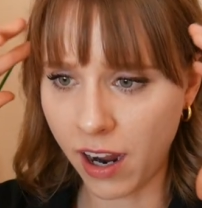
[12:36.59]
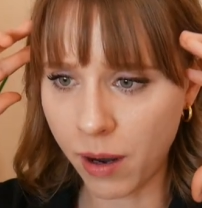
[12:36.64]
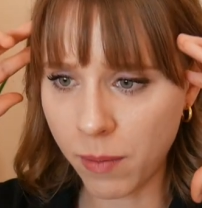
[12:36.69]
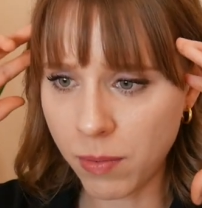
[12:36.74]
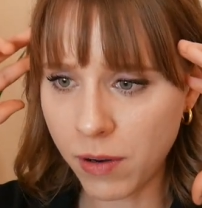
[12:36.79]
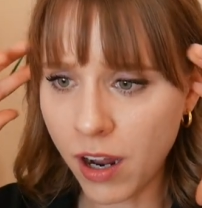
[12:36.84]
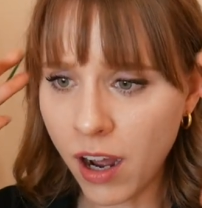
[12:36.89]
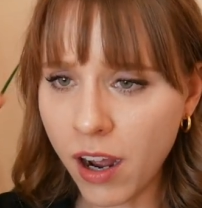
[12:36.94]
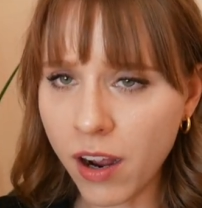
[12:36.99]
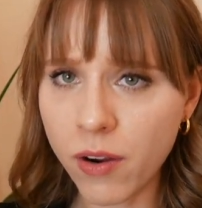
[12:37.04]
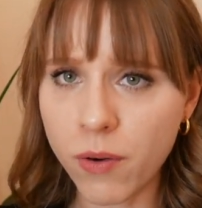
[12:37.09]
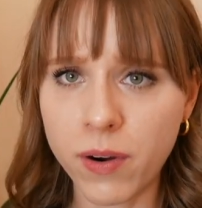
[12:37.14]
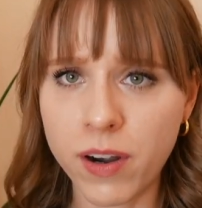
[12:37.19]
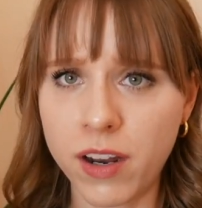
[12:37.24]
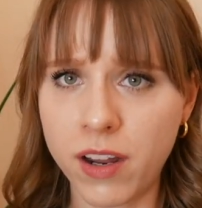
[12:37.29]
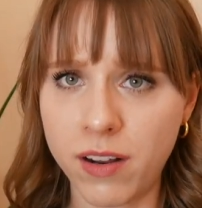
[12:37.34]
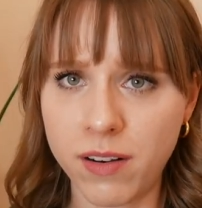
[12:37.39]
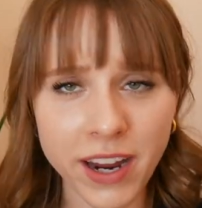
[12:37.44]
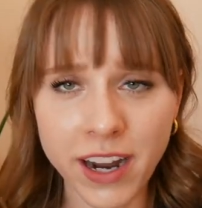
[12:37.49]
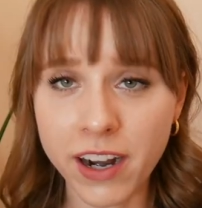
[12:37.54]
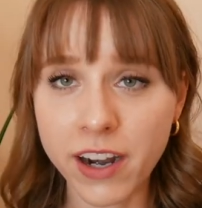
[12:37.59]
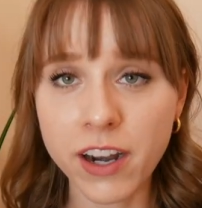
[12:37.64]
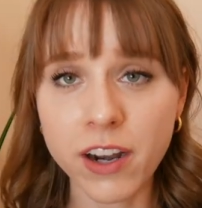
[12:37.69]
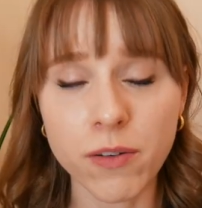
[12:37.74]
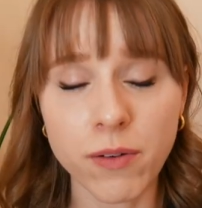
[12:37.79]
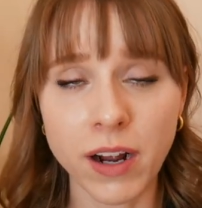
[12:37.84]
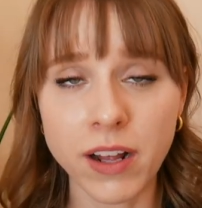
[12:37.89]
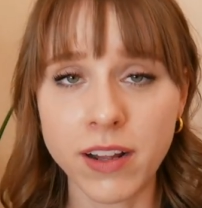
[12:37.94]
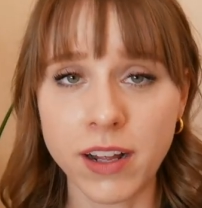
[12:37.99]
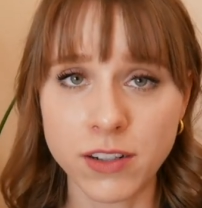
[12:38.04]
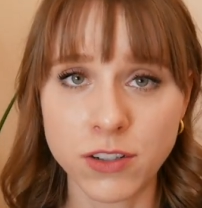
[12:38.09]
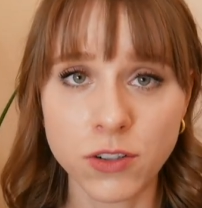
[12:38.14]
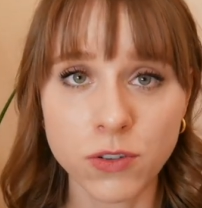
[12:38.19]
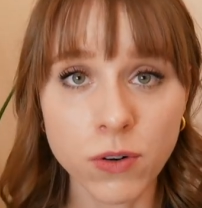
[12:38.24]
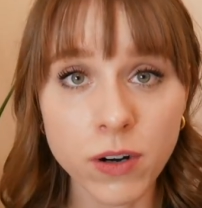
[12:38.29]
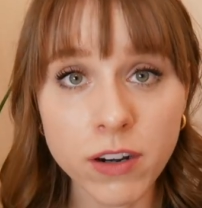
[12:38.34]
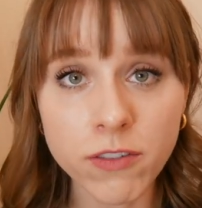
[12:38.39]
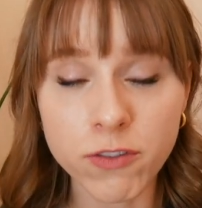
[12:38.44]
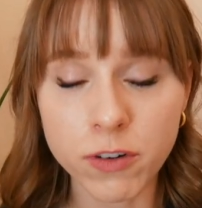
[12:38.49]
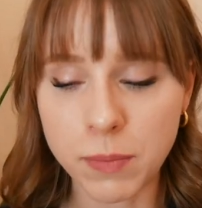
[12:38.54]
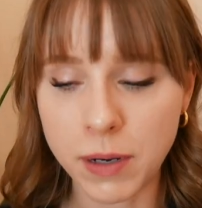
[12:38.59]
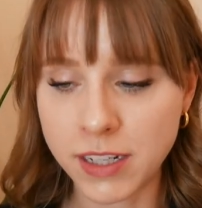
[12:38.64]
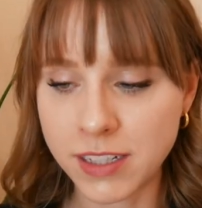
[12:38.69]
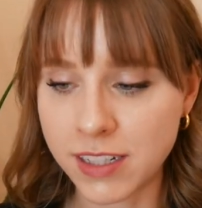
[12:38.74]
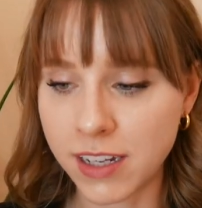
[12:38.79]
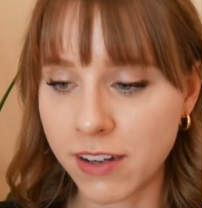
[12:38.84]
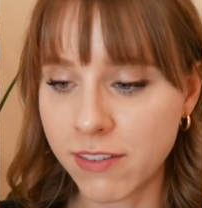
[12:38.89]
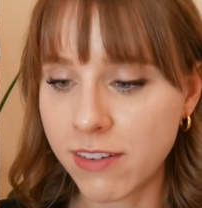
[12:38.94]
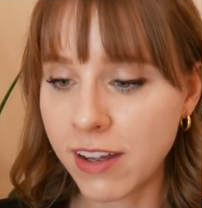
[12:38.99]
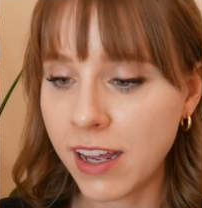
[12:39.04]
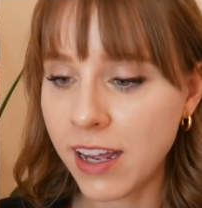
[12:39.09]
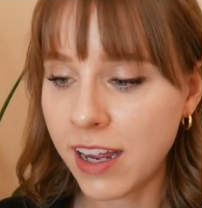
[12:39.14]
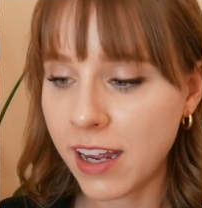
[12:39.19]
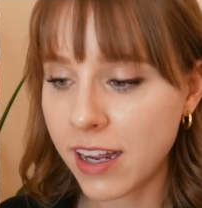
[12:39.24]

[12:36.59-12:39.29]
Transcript: I'm not going to carry around that story for myself,